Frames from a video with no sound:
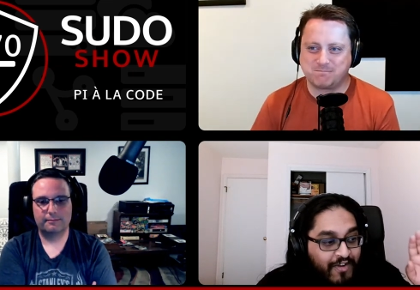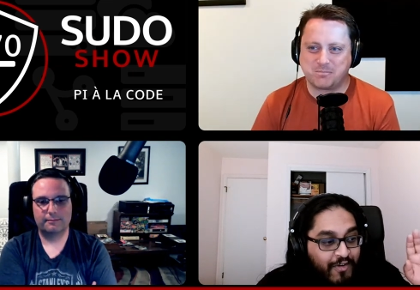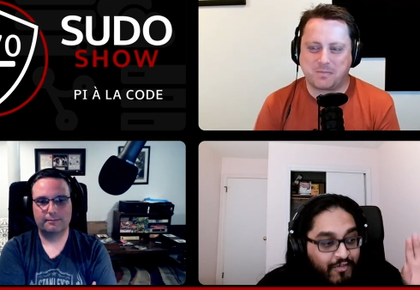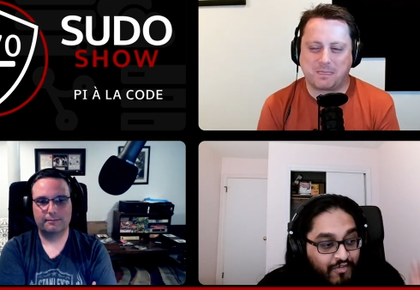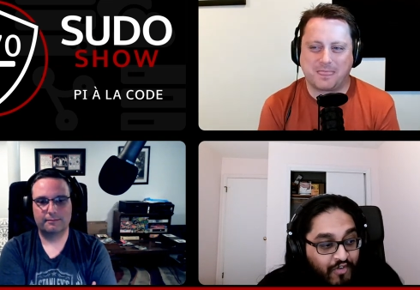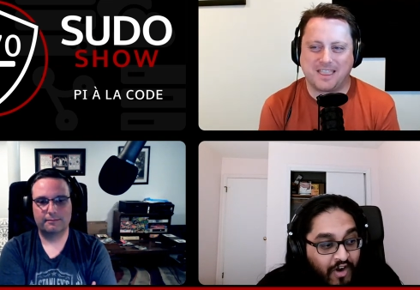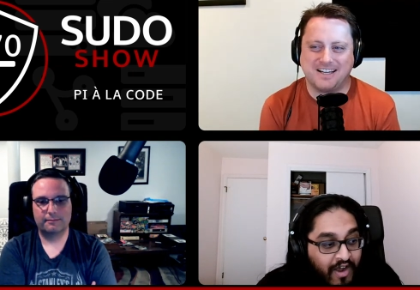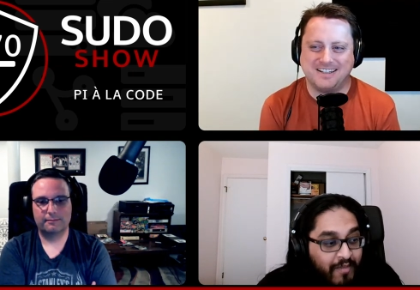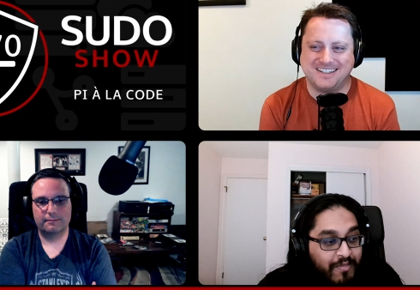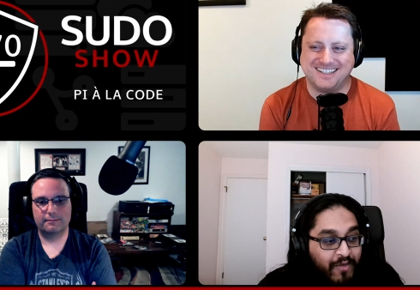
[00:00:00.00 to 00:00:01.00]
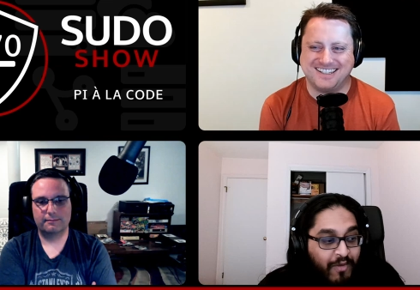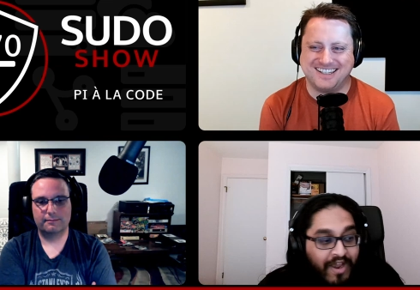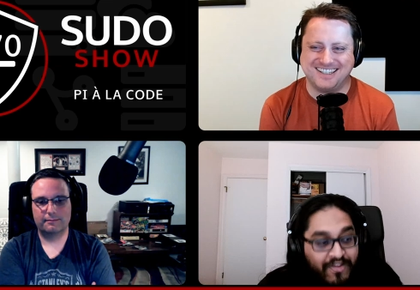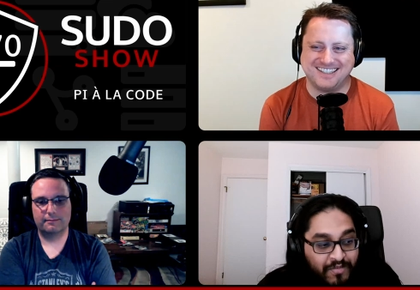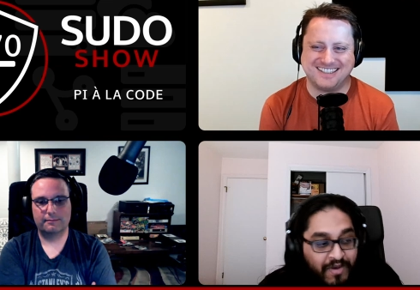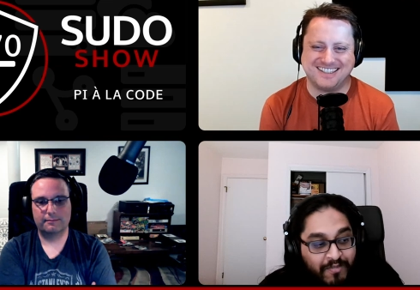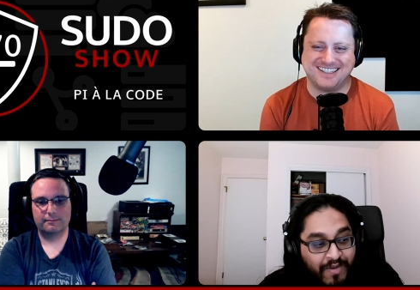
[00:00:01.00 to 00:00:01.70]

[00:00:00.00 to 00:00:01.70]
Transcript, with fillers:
Speaker 1: from a Raspberry